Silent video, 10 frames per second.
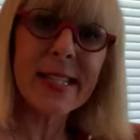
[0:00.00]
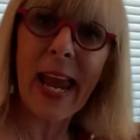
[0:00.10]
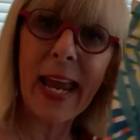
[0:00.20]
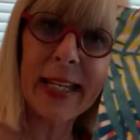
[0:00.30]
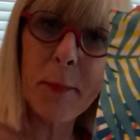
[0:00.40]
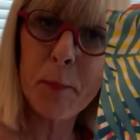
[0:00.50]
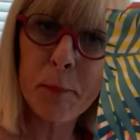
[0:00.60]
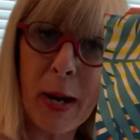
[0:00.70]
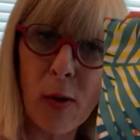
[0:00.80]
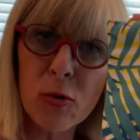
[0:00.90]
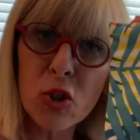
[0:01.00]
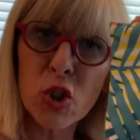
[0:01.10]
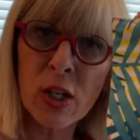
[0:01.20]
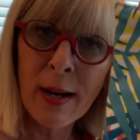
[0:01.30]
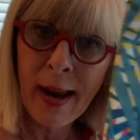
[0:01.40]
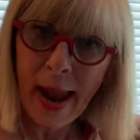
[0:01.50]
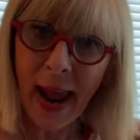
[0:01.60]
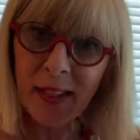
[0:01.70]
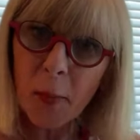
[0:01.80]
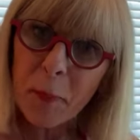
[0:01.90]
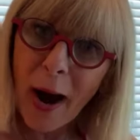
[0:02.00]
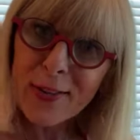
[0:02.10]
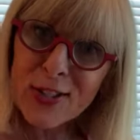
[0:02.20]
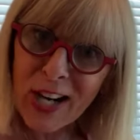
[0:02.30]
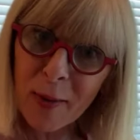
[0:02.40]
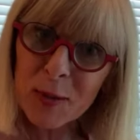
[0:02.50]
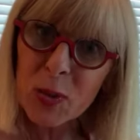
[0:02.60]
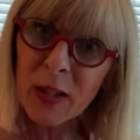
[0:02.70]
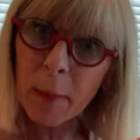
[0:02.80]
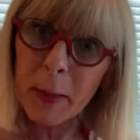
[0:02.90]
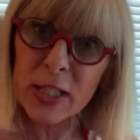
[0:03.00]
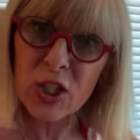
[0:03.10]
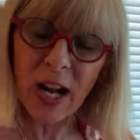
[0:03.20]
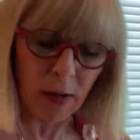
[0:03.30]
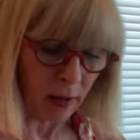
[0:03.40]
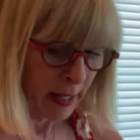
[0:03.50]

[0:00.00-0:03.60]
handy pouch, and the pouch comes with the beach towel.